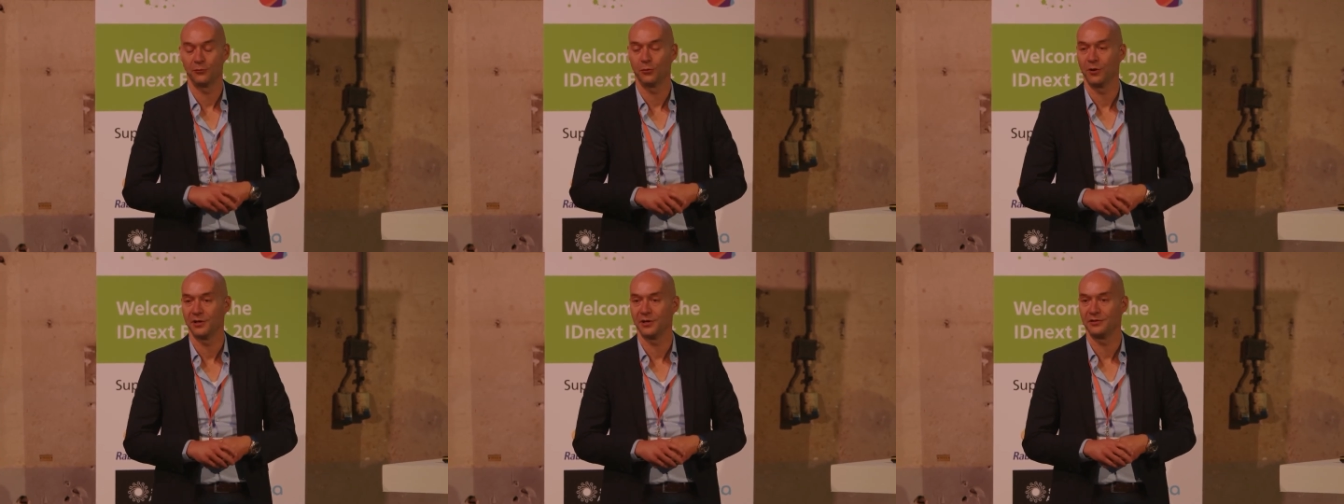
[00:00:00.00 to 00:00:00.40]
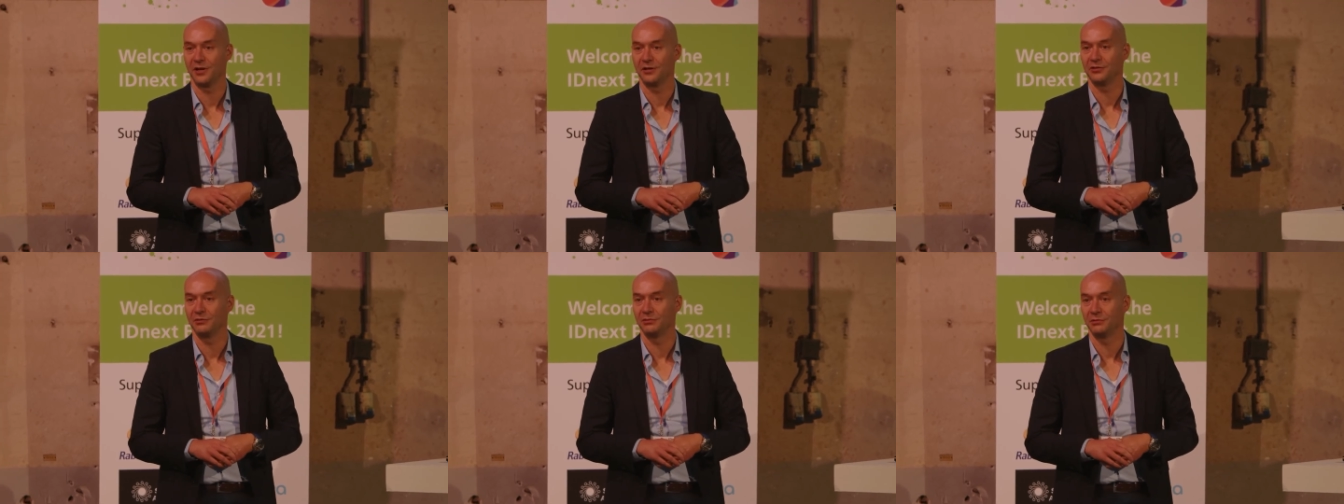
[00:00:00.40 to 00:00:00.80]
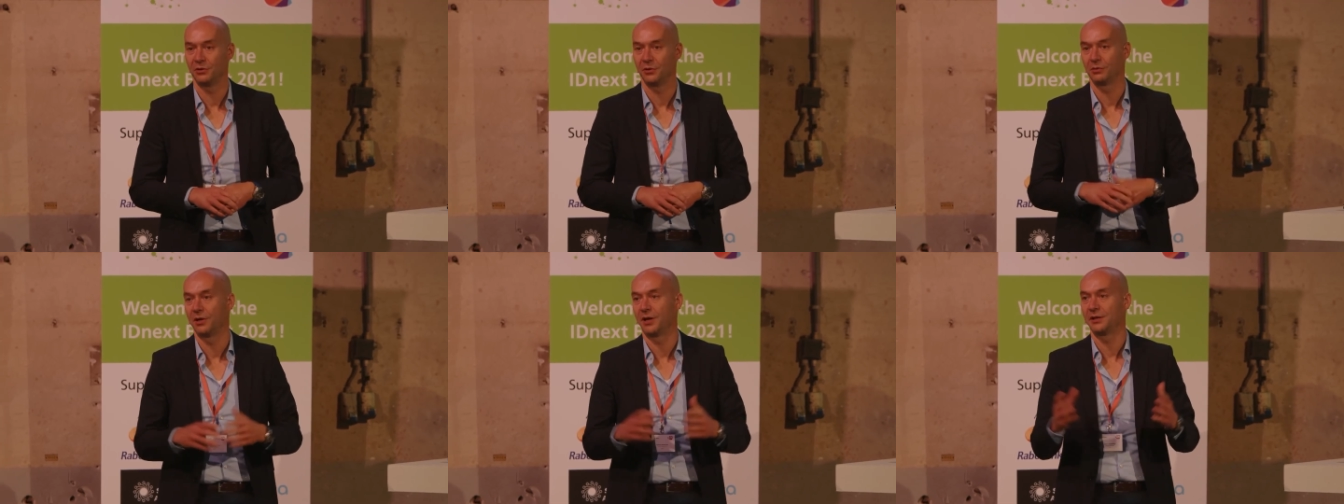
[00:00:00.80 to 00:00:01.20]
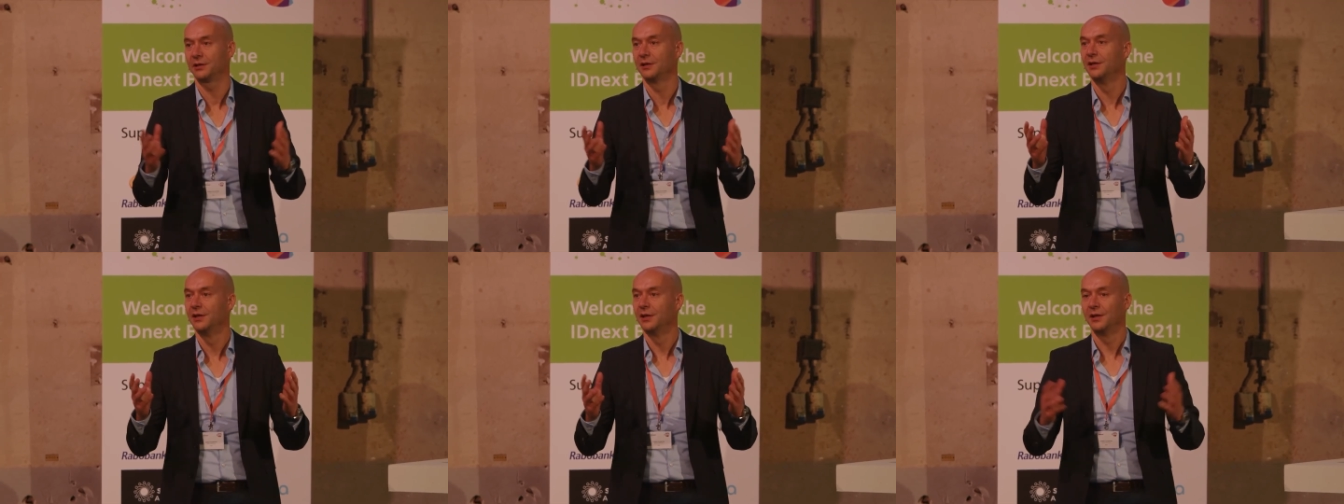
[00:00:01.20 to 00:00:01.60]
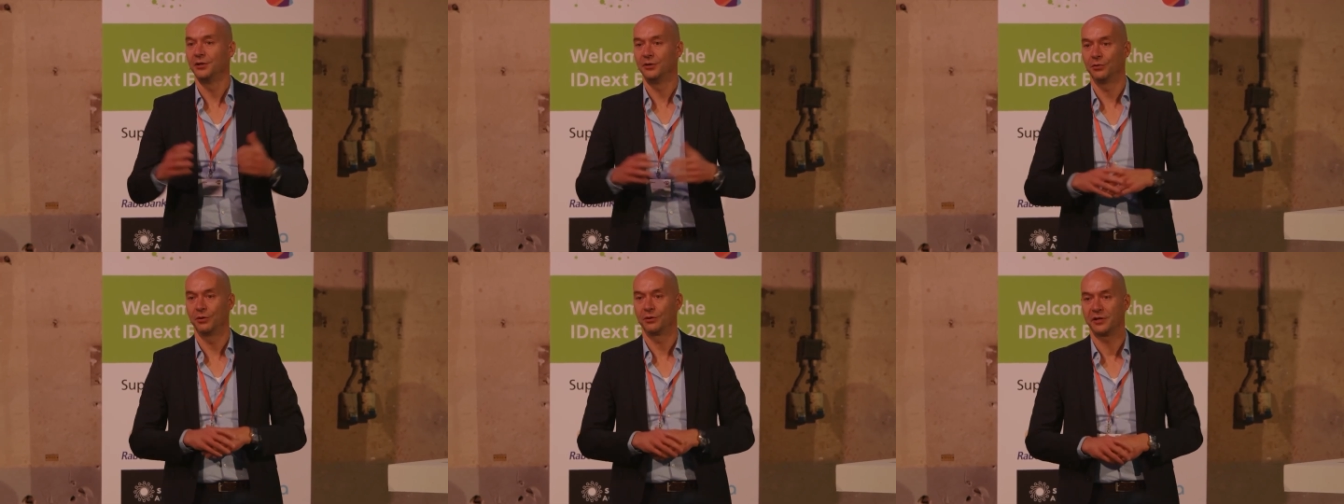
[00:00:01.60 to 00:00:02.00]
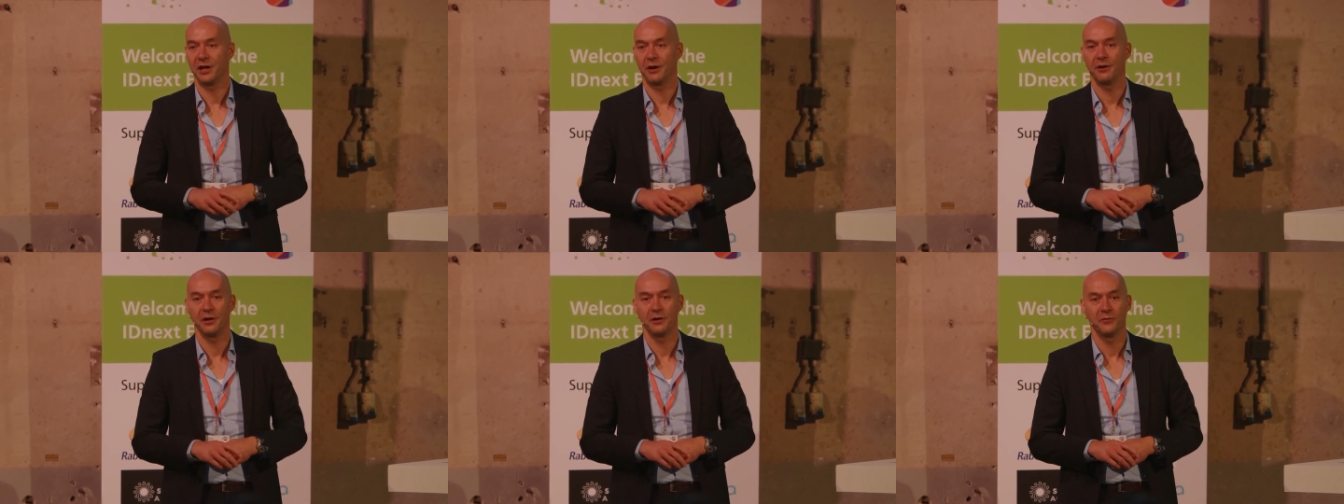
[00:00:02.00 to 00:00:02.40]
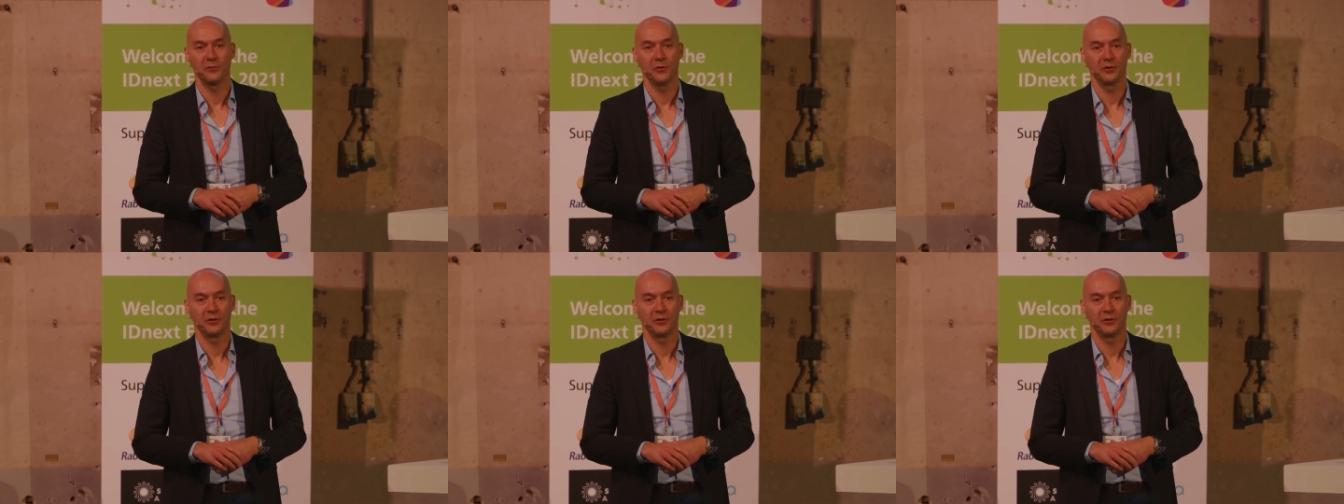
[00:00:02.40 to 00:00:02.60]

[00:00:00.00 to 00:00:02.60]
organization, you know, like your carrier, for